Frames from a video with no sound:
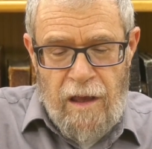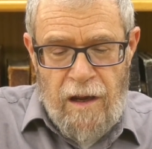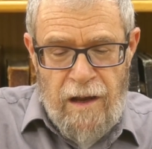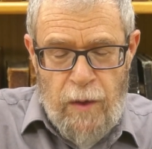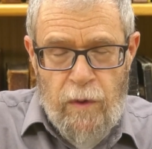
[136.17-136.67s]

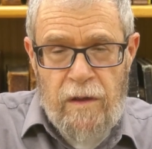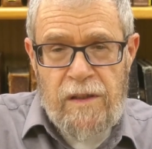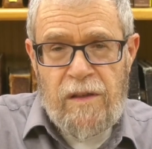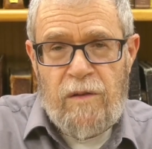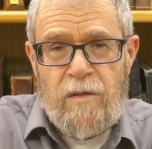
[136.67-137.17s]
In other
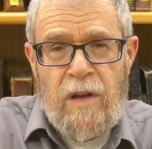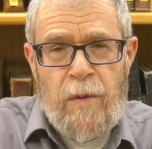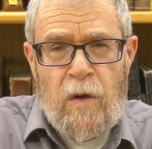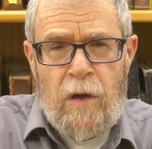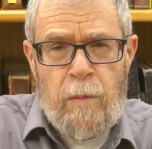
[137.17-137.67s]
words,
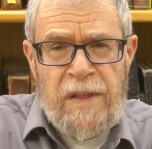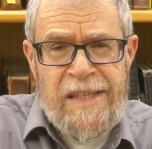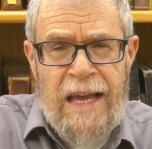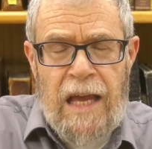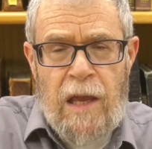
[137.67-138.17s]
Rabbi Yochanan ben
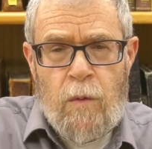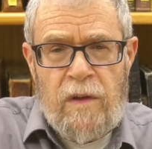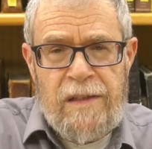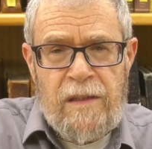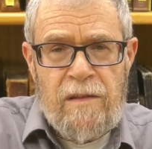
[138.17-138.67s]
Zakkai
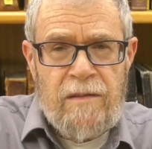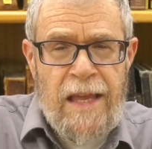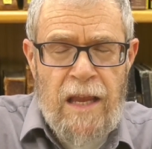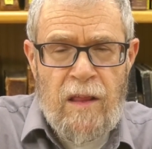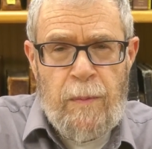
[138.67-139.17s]
was
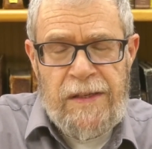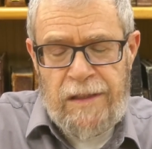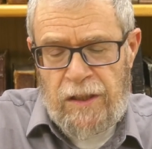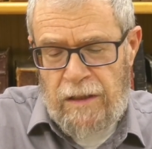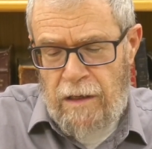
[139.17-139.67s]
taking the
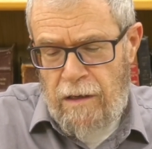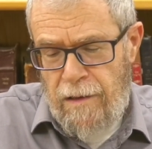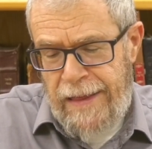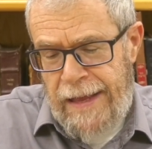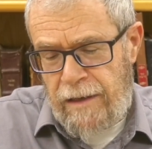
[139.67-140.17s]

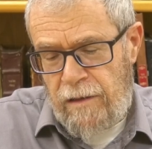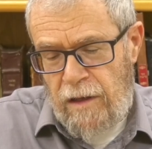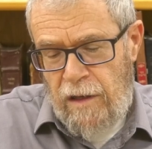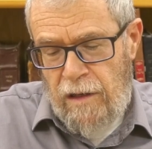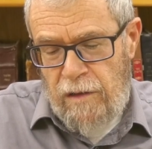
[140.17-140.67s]
position that
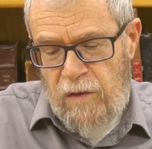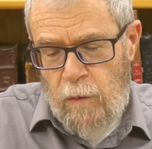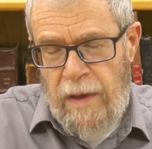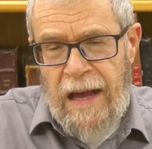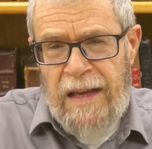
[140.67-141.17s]

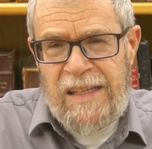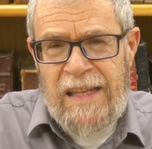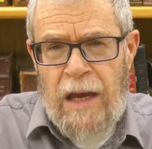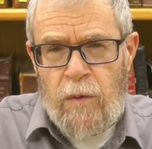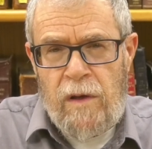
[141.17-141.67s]
Tum'a is
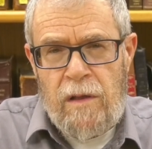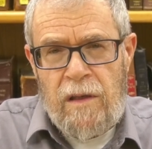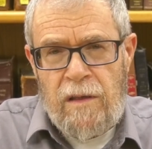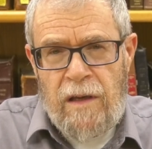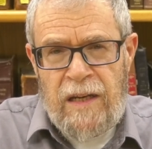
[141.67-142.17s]
not
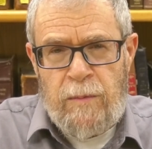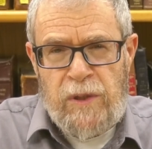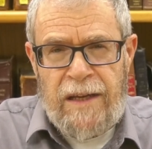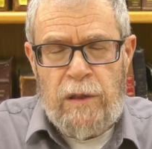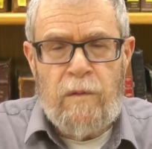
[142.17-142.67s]
really an
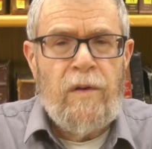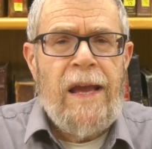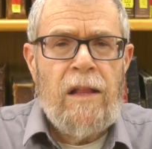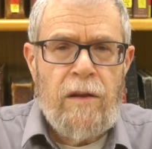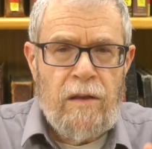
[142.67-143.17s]
objective
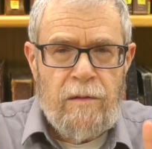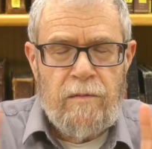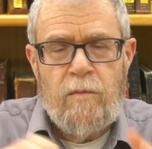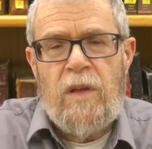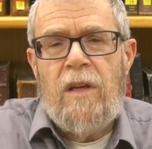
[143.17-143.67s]
reality,
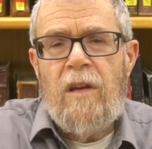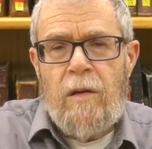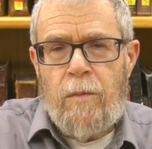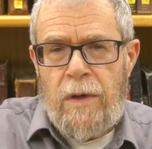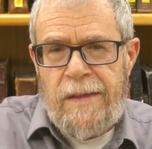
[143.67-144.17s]

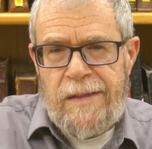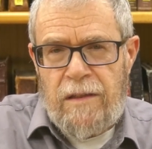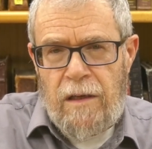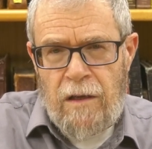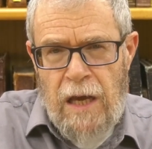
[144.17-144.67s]
but
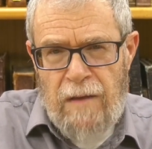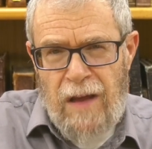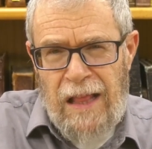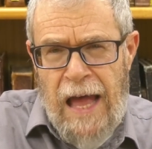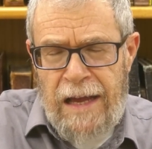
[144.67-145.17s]
it's a kind of a
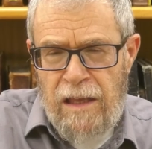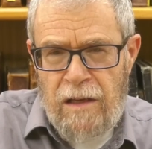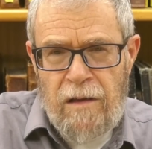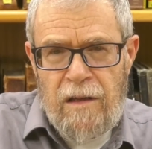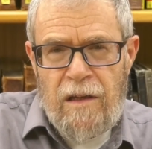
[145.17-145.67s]

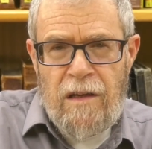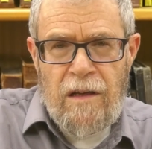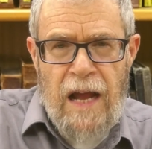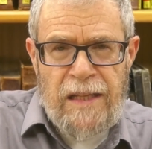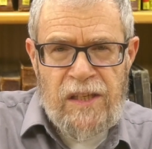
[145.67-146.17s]
halachic
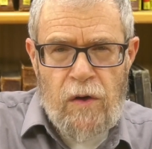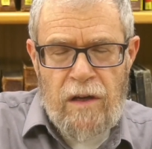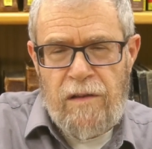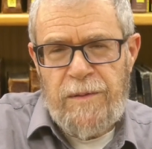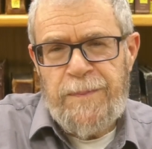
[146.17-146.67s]

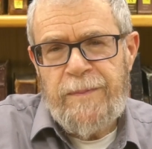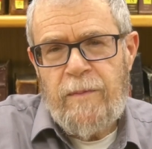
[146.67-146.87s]
construct.